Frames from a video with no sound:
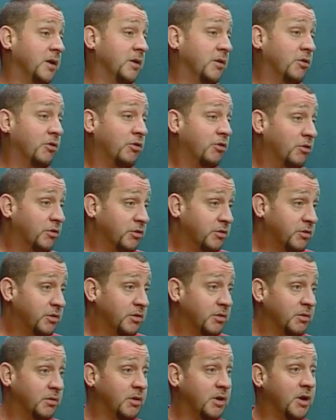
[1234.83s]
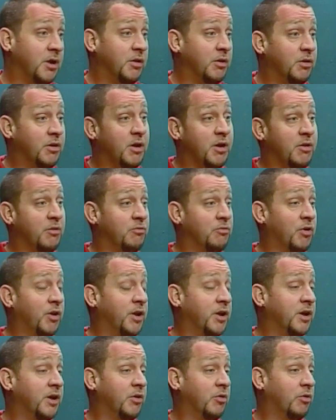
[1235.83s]
hurdles in
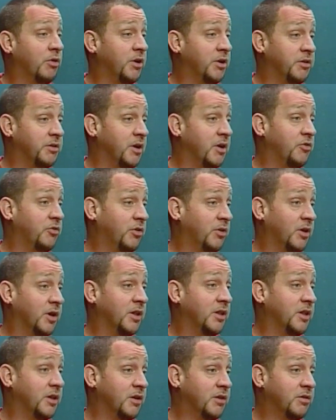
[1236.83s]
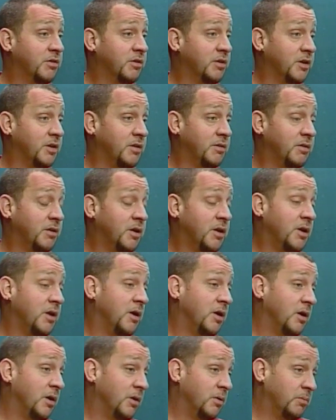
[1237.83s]
running an organization like this, and
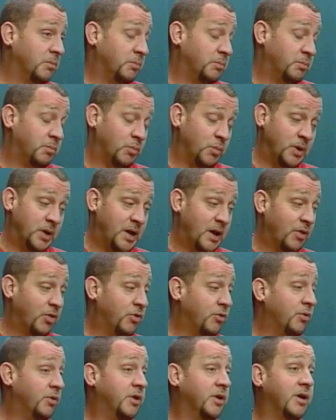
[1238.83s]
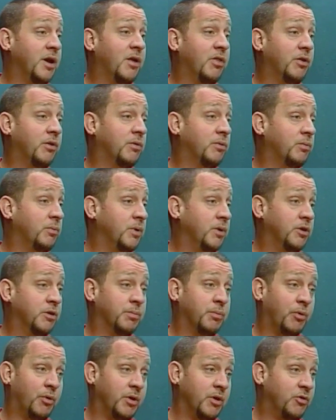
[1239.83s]
we get through it together. We
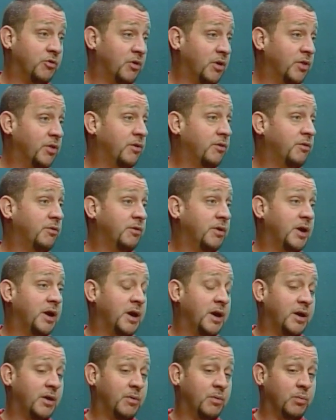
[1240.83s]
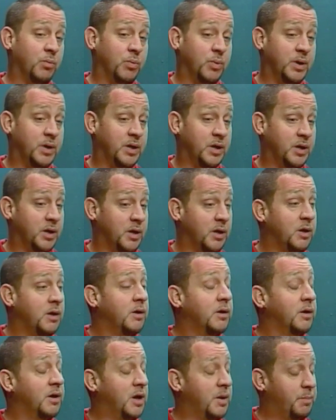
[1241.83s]
support each other, and we
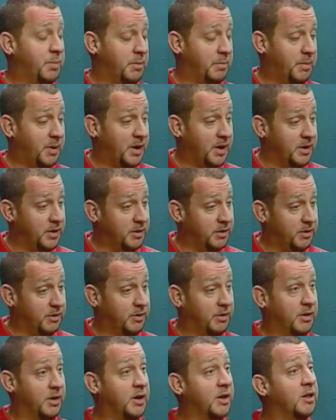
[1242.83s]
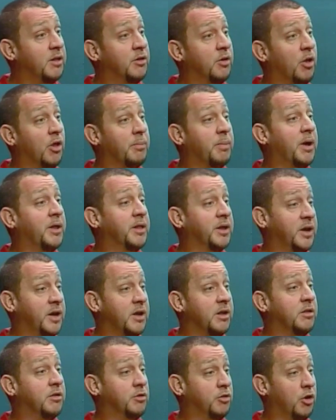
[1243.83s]
keep in mind that it's all about the
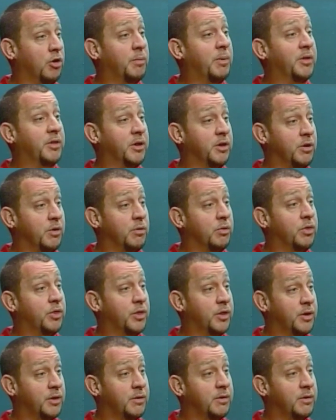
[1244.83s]
kids, it's all about the youth.